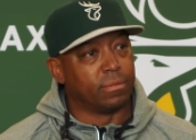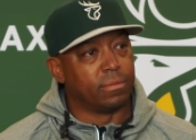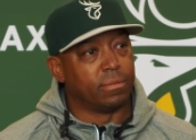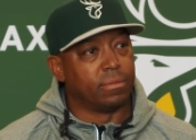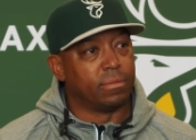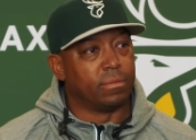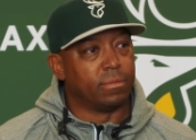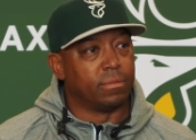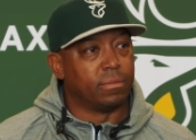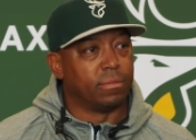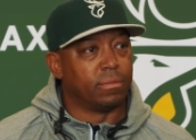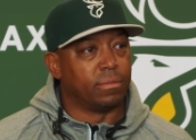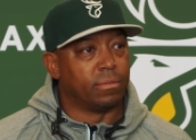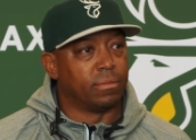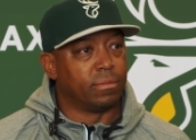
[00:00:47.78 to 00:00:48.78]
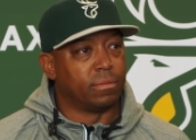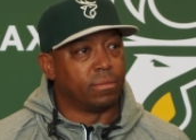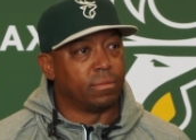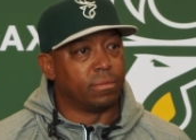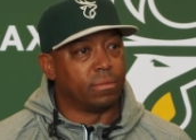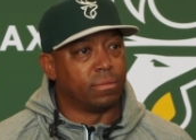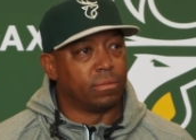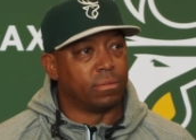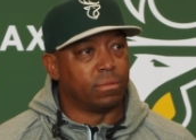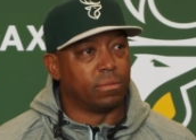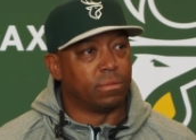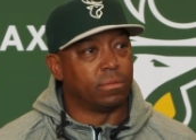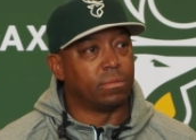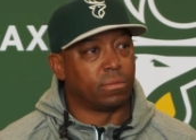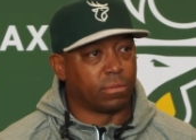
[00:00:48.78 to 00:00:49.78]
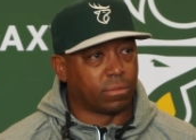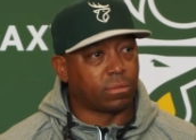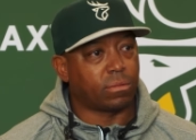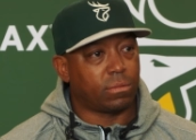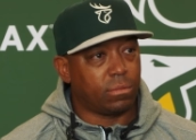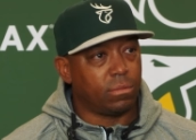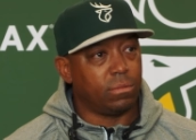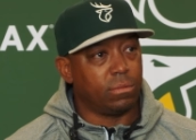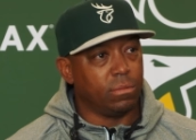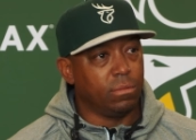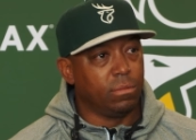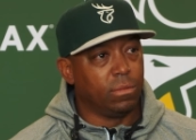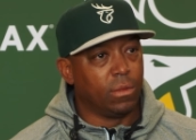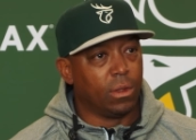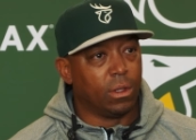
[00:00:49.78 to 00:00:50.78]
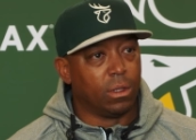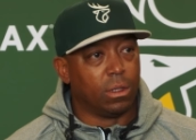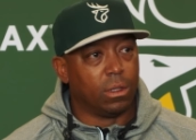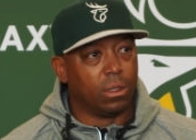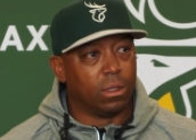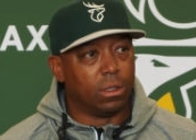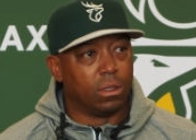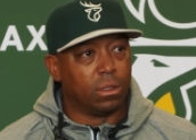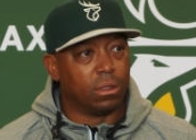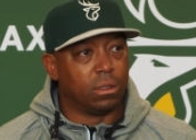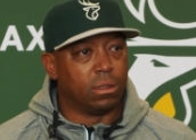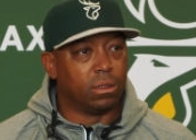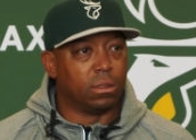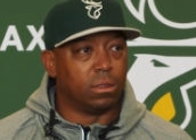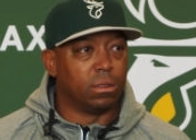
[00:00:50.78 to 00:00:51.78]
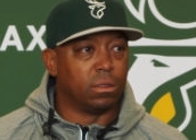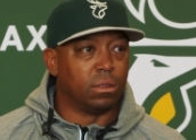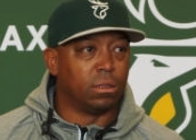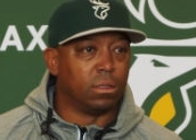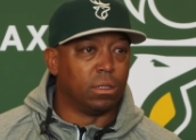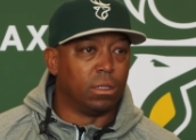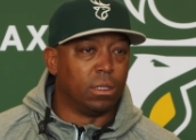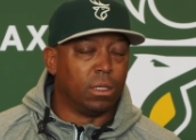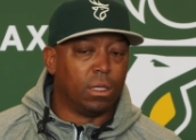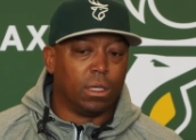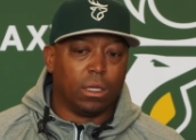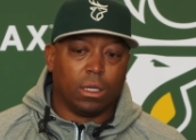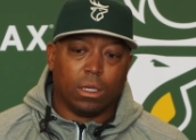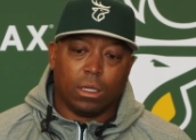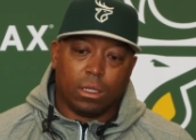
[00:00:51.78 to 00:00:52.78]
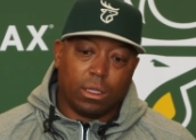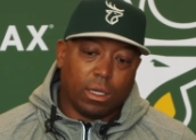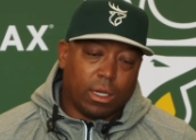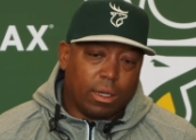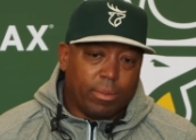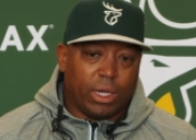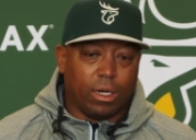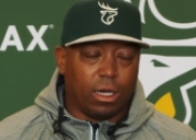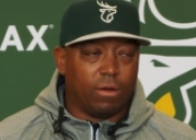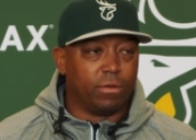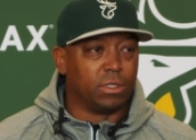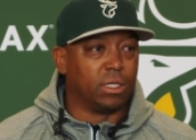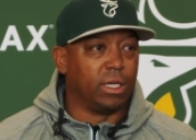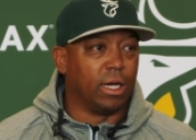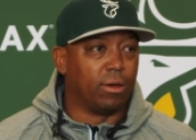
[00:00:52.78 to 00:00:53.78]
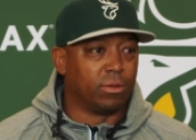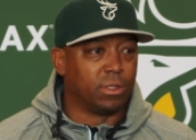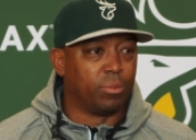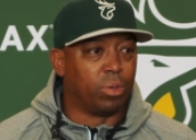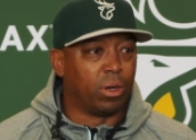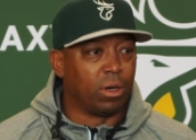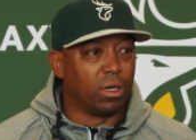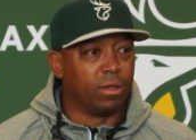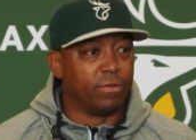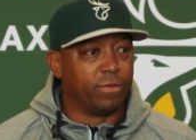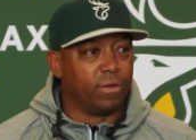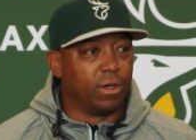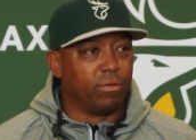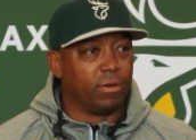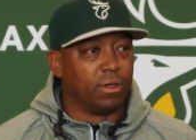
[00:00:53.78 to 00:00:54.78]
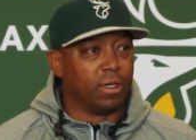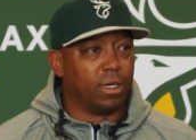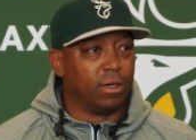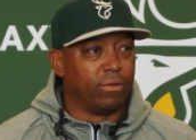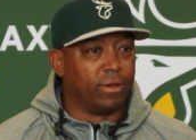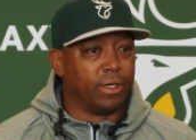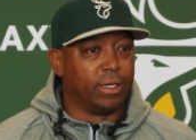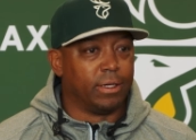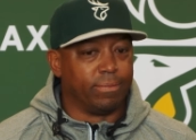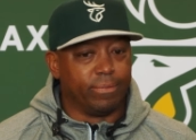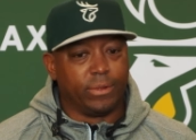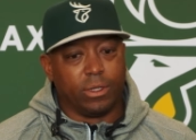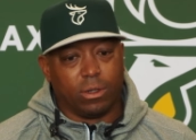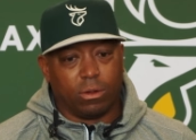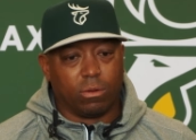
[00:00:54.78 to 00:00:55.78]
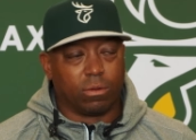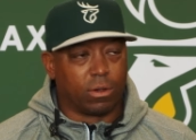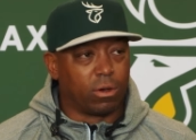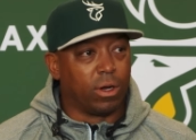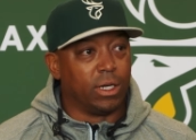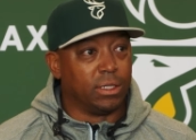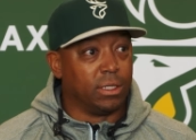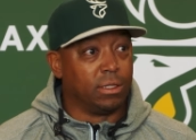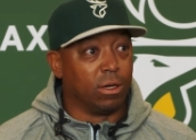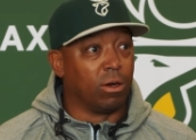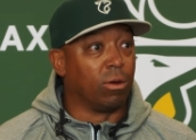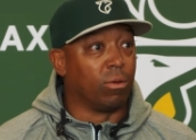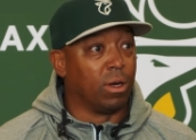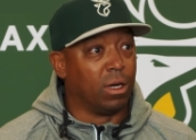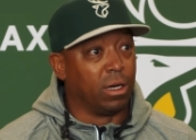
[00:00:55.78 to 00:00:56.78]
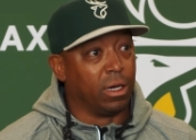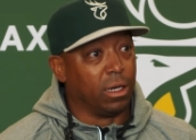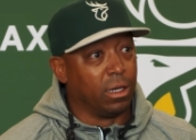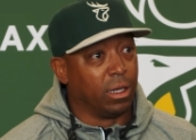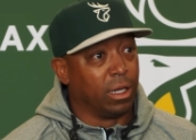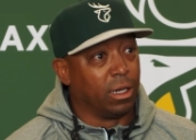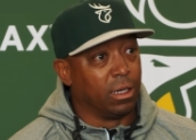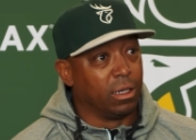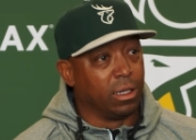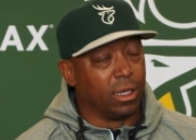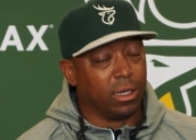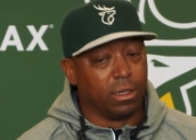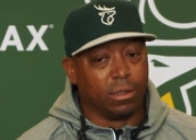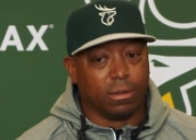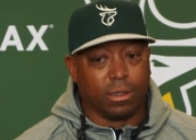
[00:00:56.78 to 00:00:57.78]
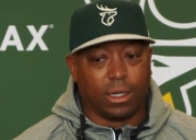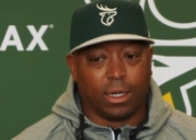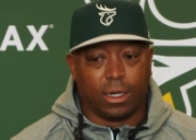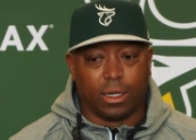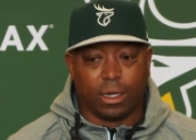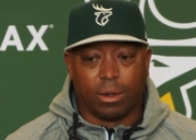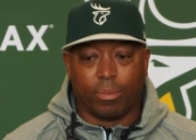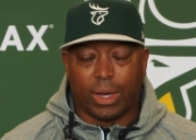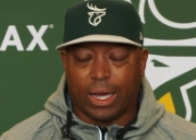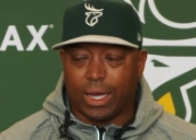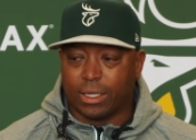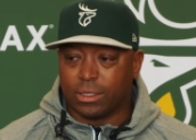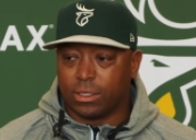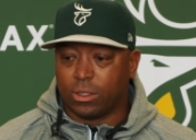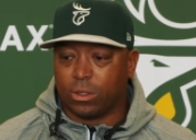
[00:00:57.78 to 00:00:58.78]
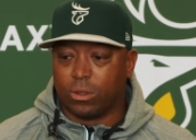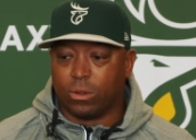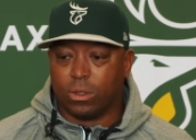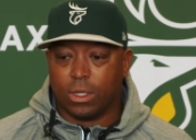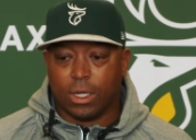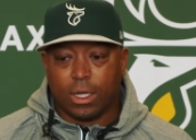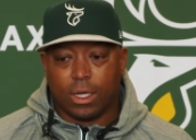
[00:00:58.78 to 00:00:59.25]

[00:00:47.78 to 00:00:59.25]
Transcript: steer the ship in the right direction from your experience in this league where you've seen crazy comebacks since? Yeah, I mean, obviously I was a part of a crazy turnaround in the past, so